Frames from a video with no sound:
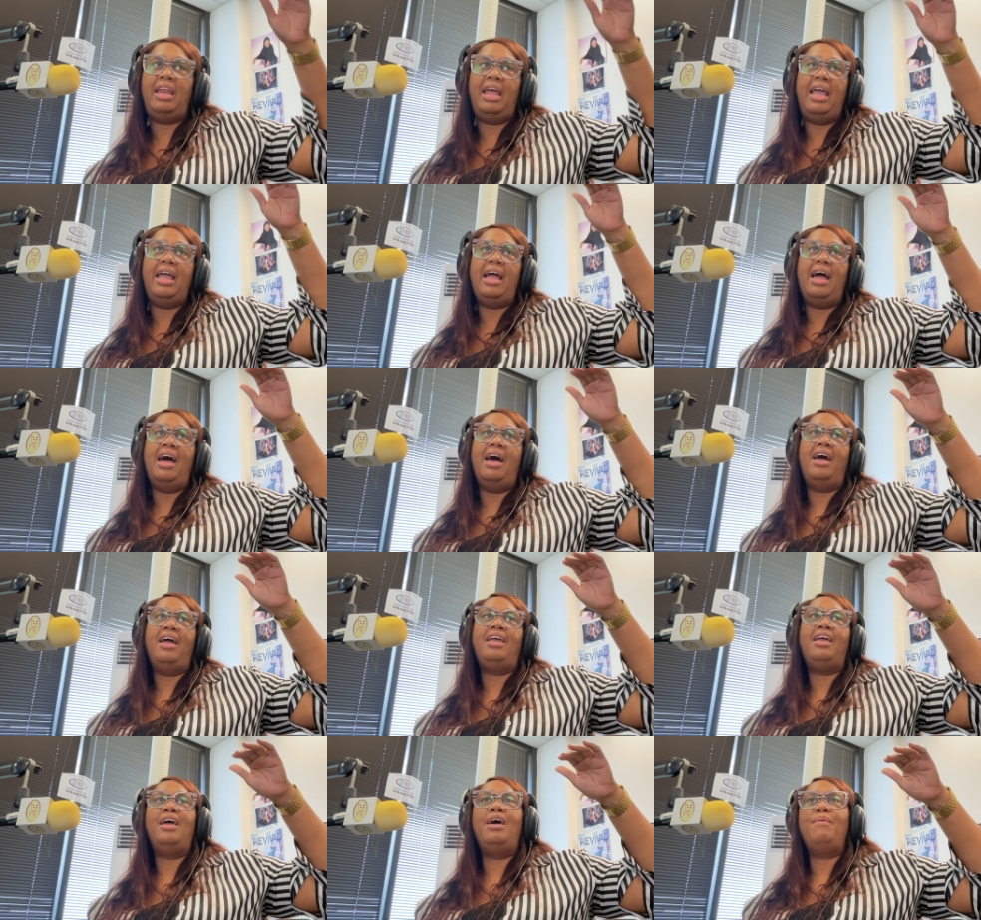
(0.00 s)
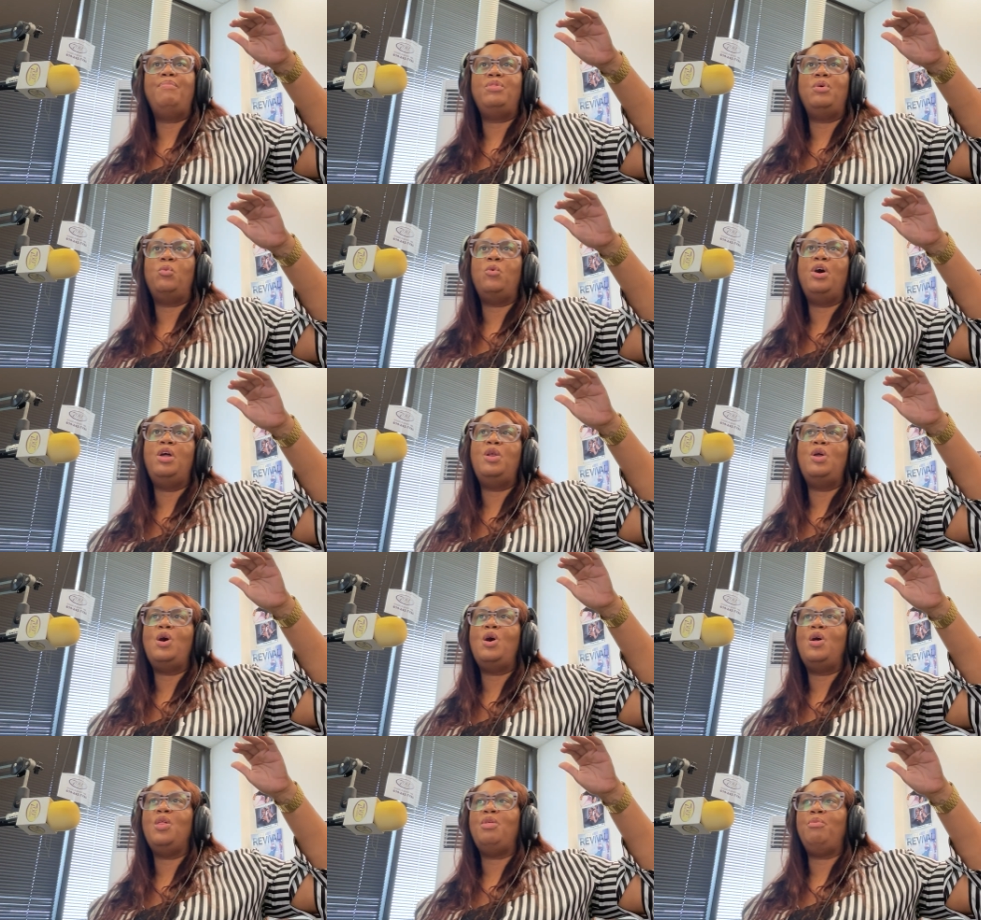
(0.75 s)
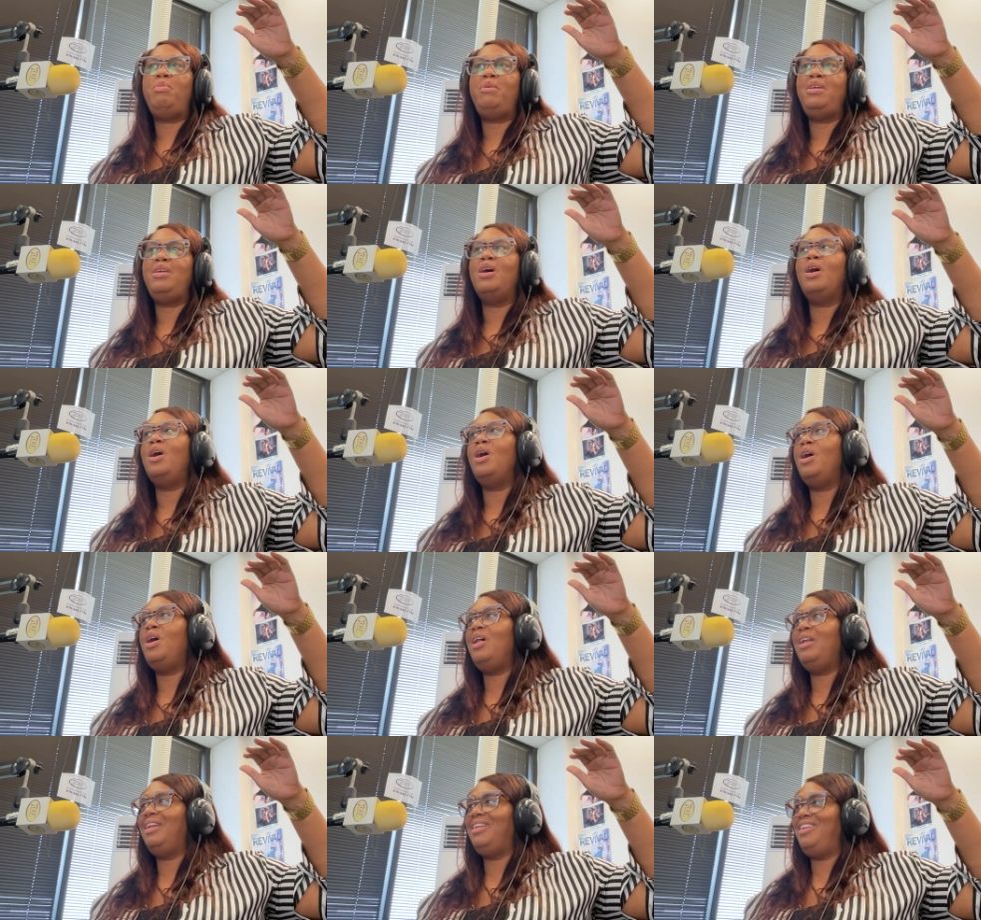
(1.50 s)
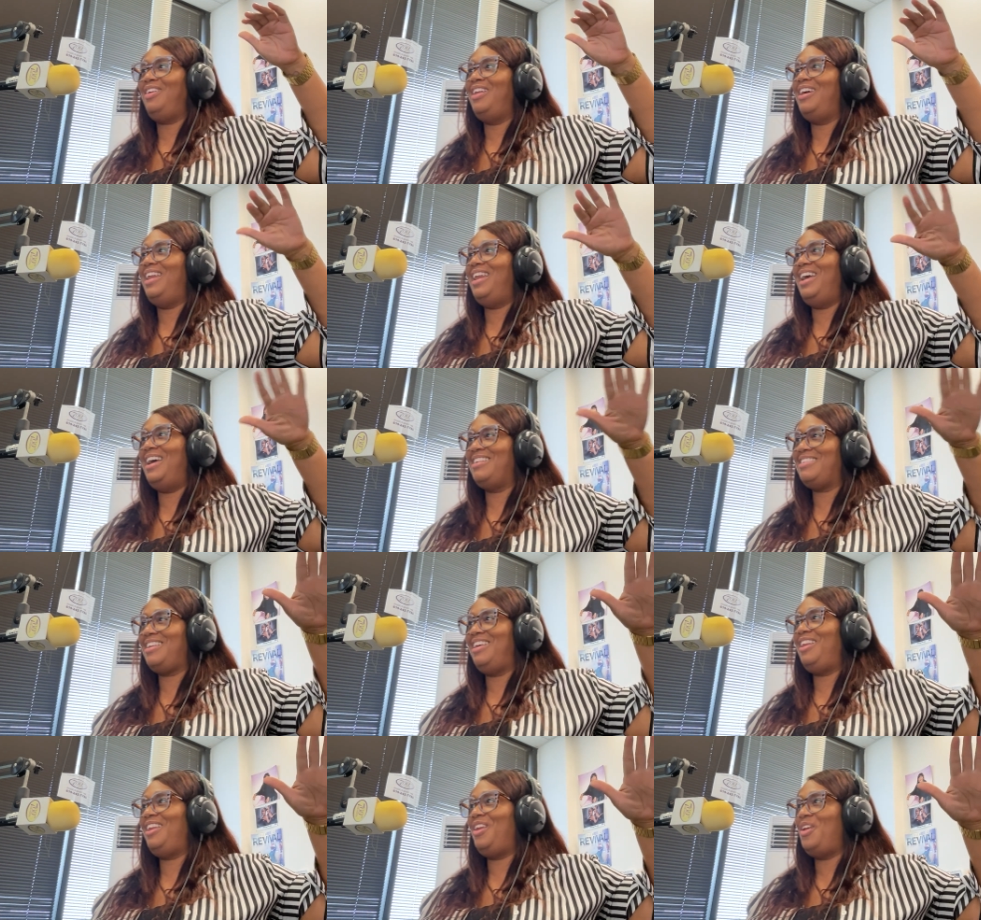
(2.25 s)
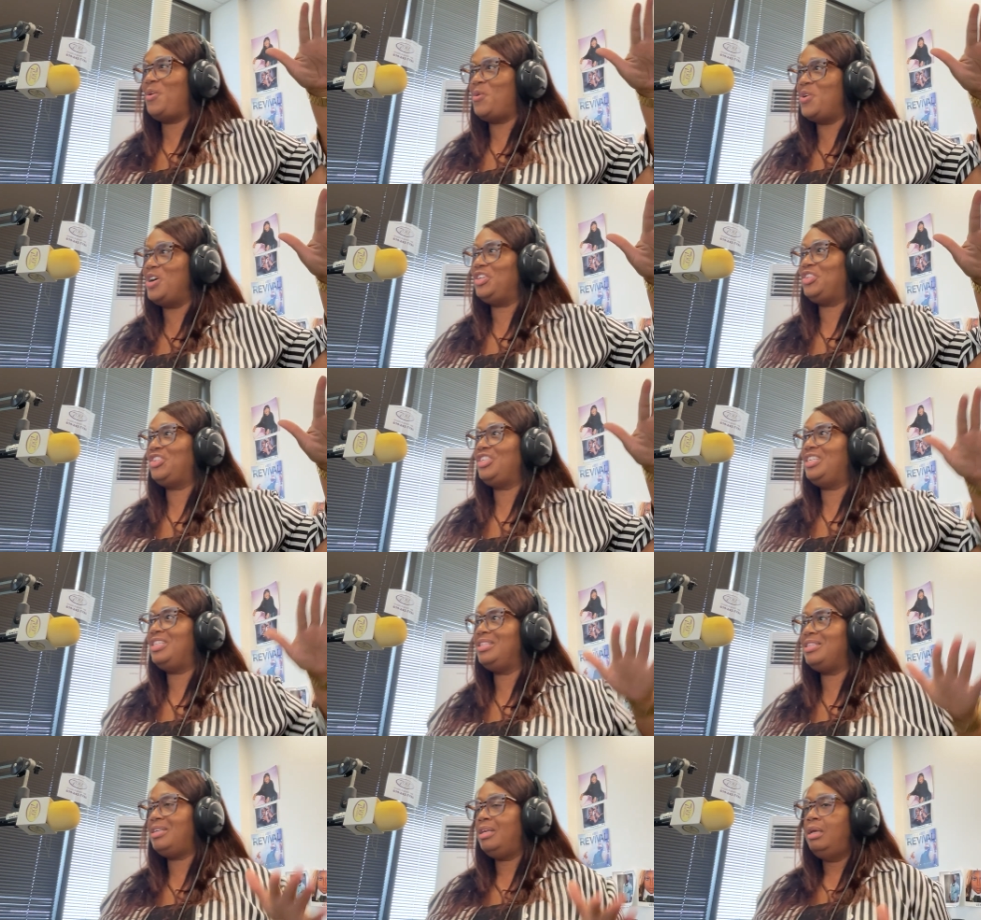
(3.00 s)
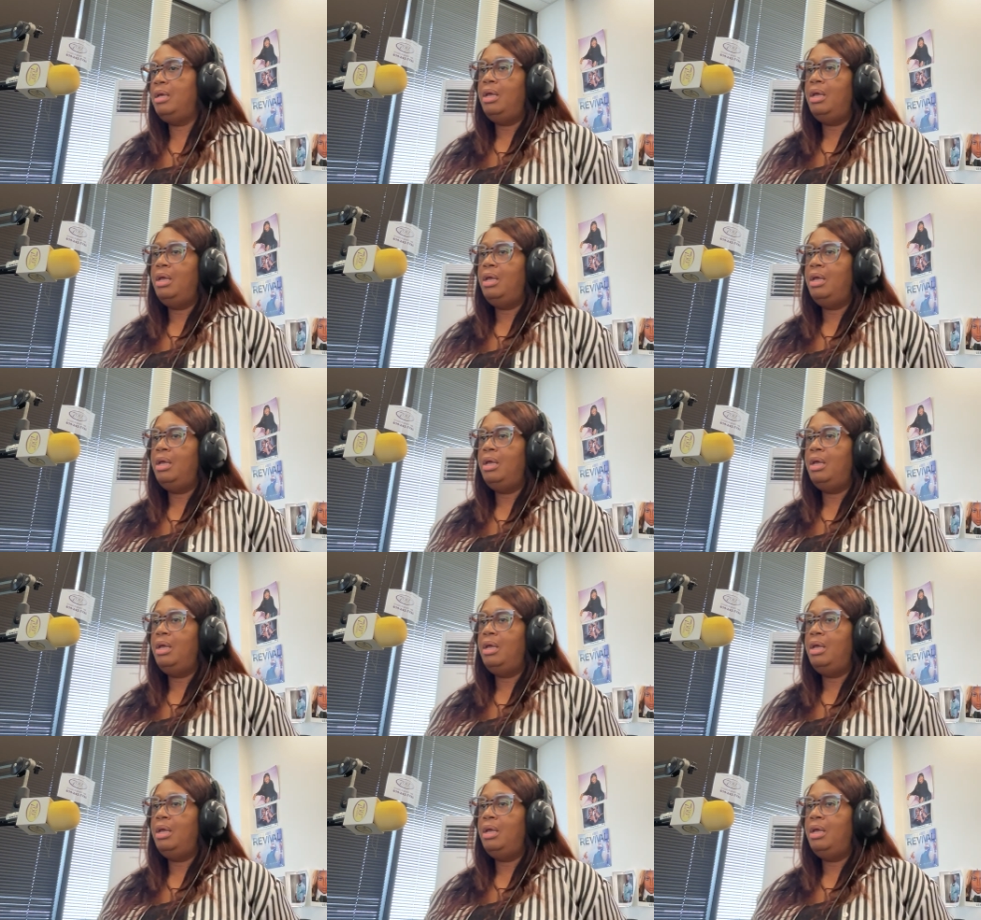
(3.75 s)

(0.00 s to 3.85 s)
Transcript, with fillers: hey, I am the one all, the be all, and you're not asking any questions.